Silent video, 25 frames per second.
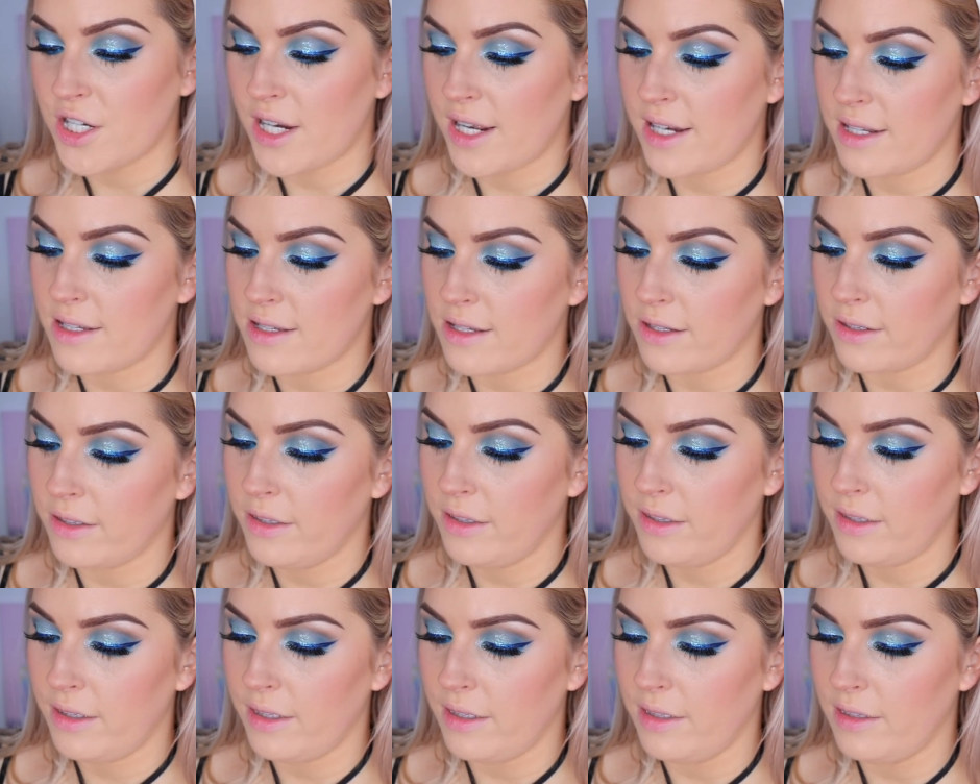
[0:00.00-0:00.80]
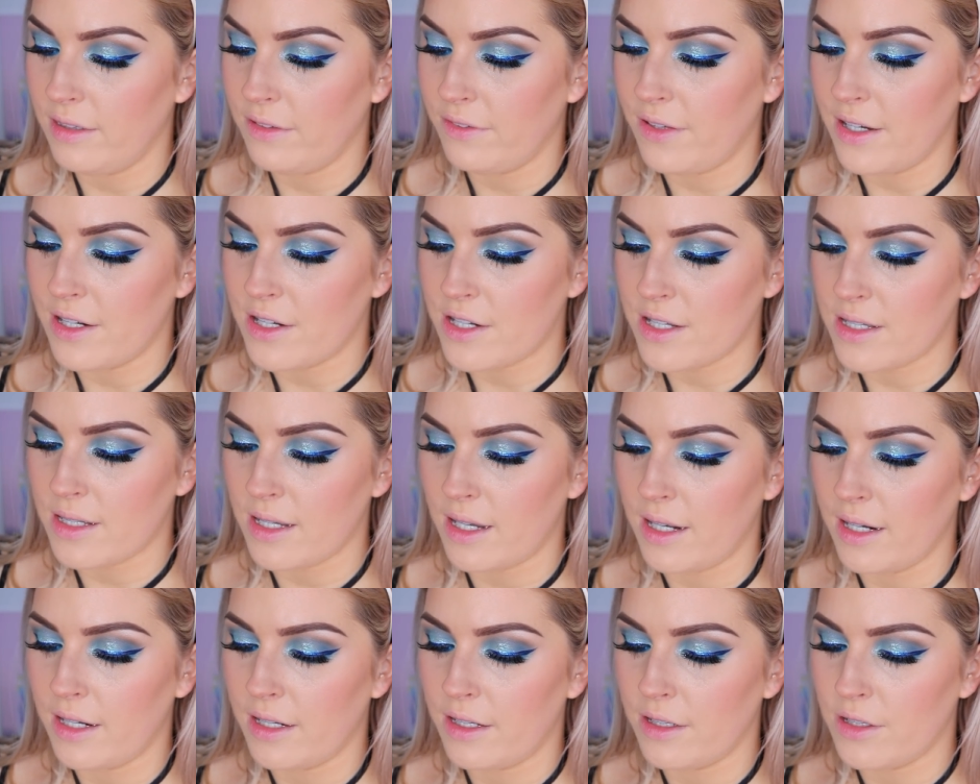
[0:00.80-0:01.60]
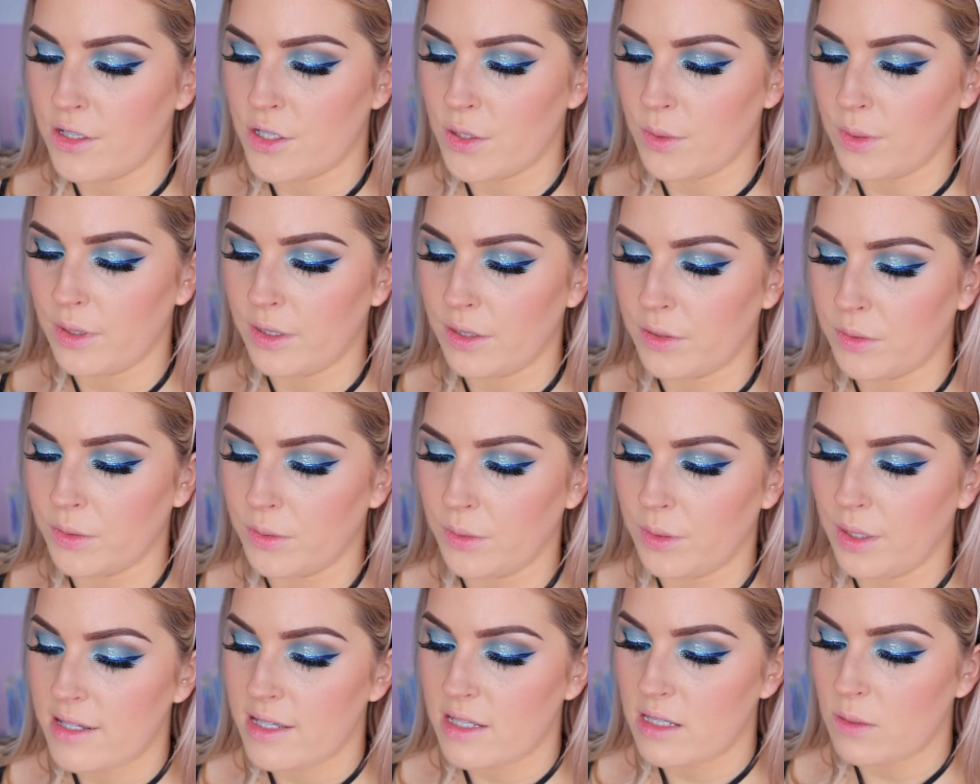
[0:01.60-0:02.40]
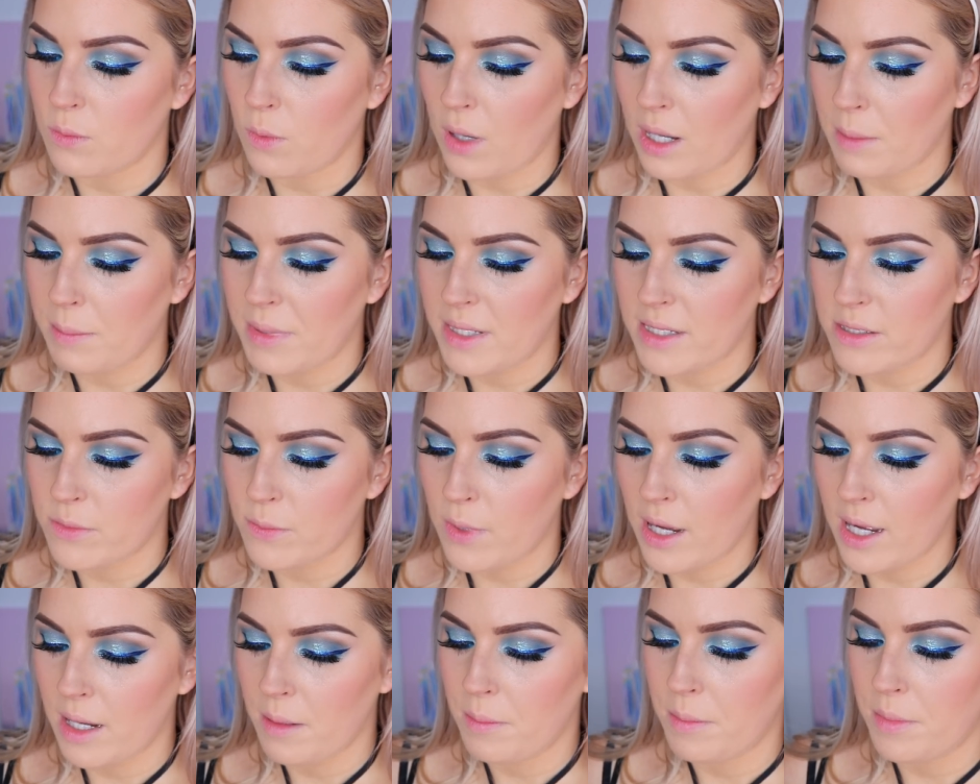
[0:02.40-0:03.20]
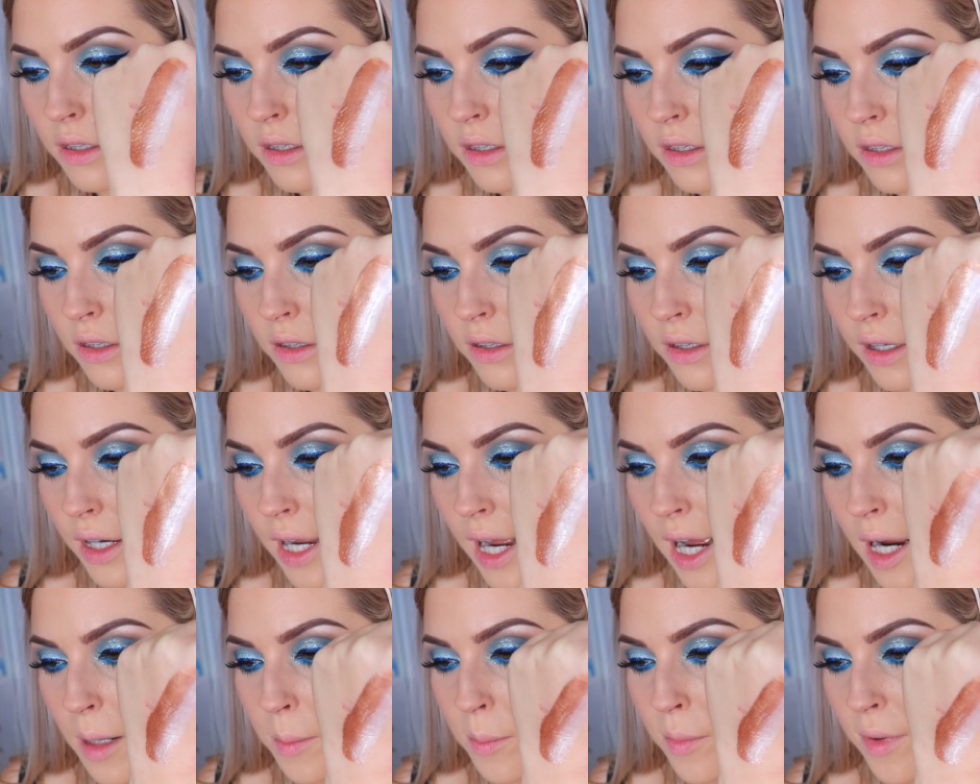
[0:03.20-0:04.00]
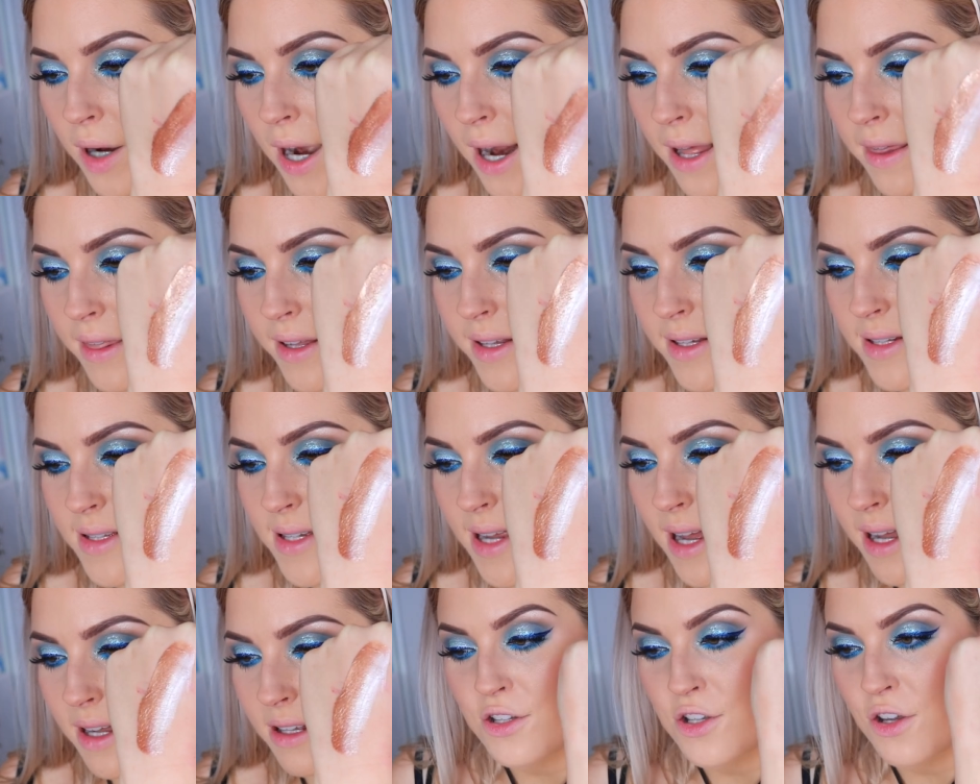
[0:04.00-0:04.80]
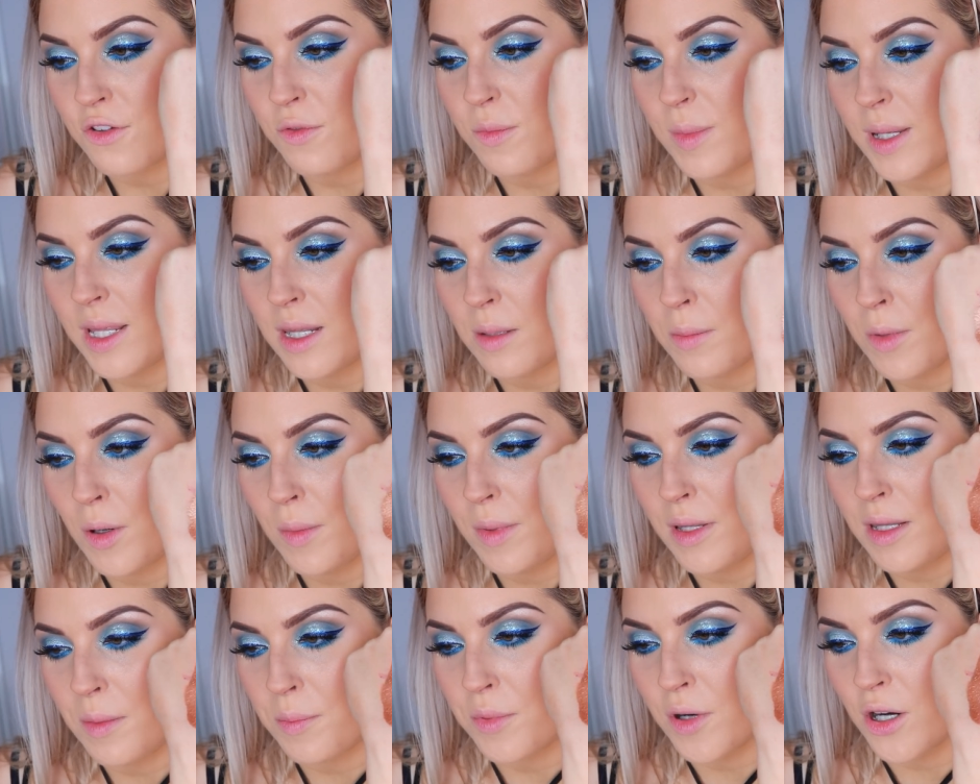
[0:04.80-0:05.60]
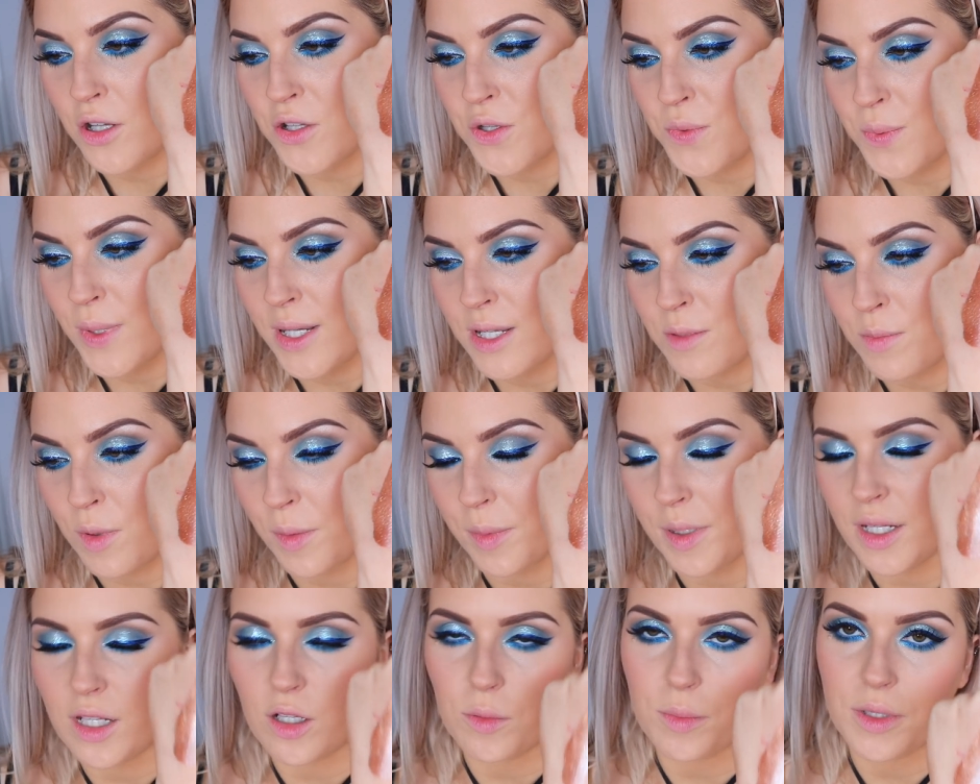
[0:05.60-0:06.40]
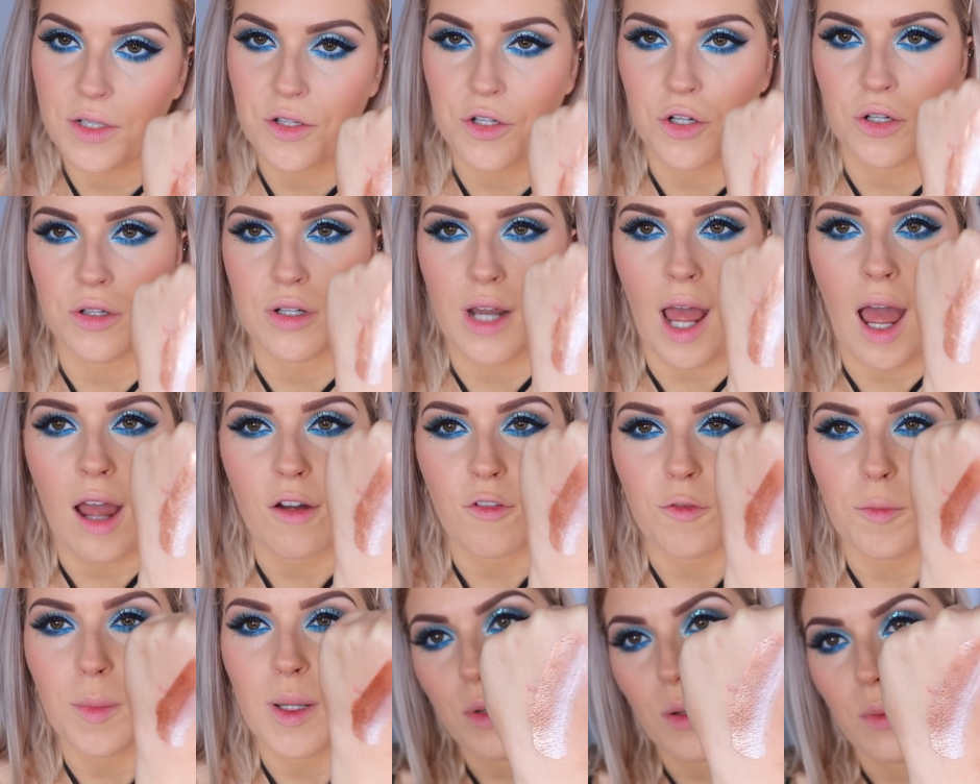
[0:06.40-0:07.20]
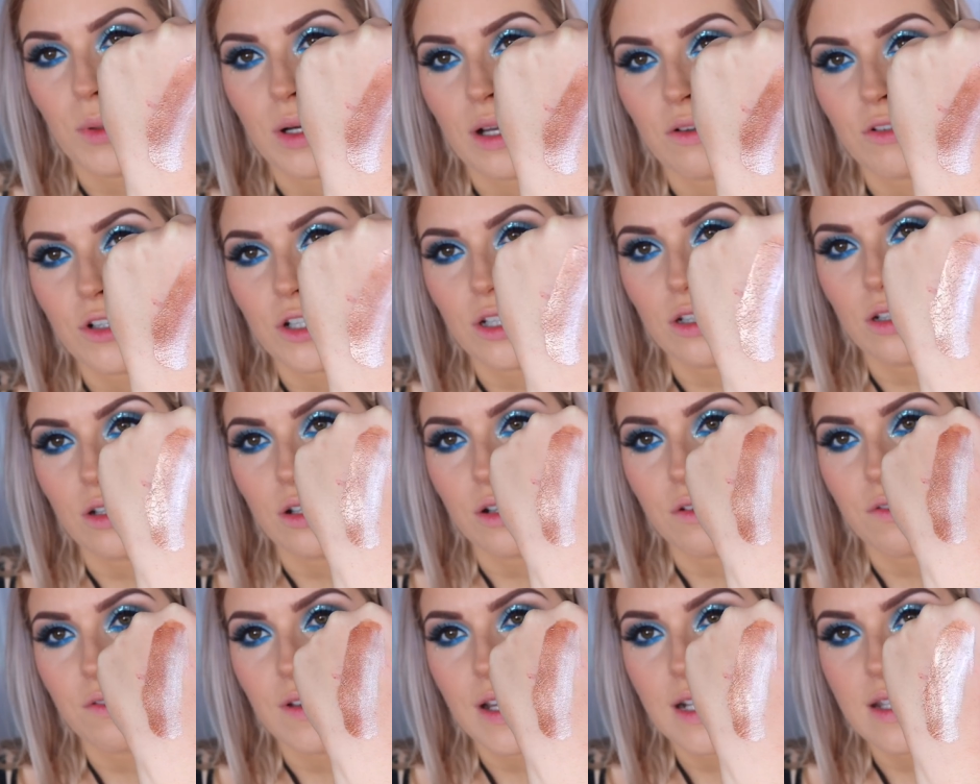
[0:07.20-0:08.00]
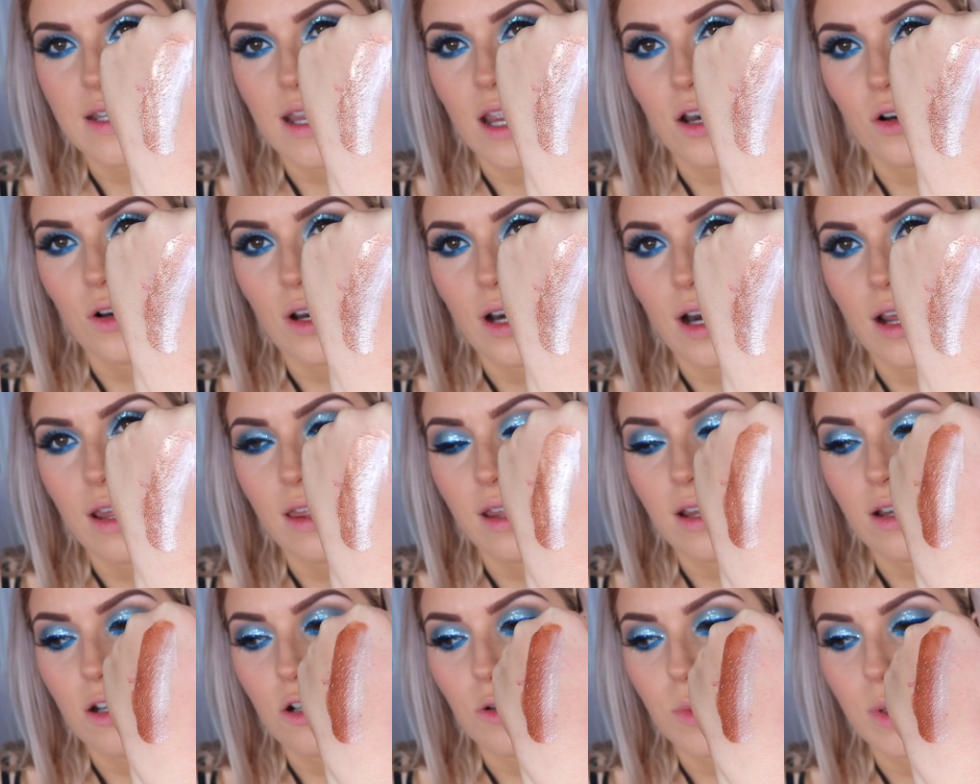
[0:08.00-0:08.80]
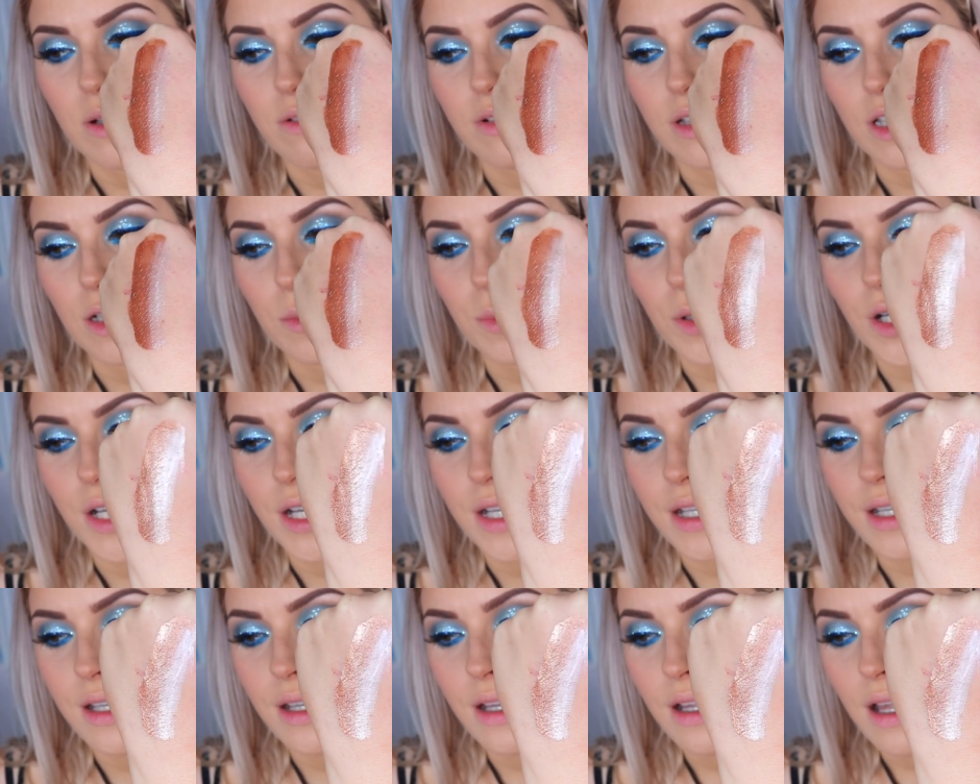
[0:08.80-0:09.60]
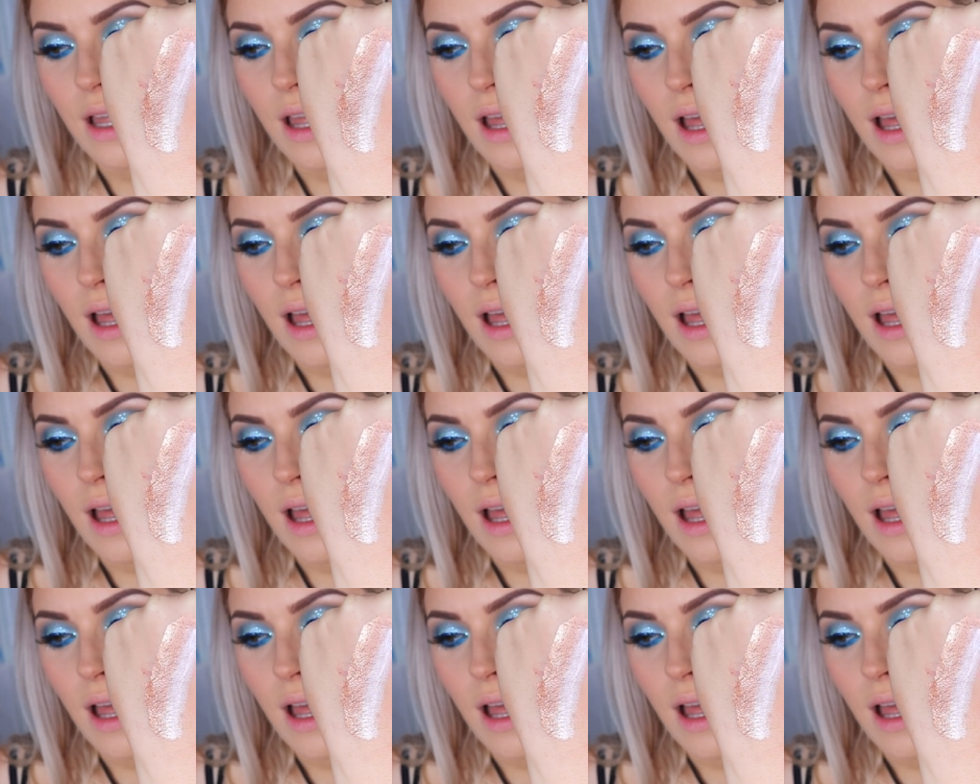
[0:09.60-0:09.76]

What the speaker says: shades look. And if I just like do a little swipey swipe, look how bright these are. So for me at the moment, the bronze one's probably a little bit too dark for me. But when I've got a lot of fake tan on, I think it'll be really pretty.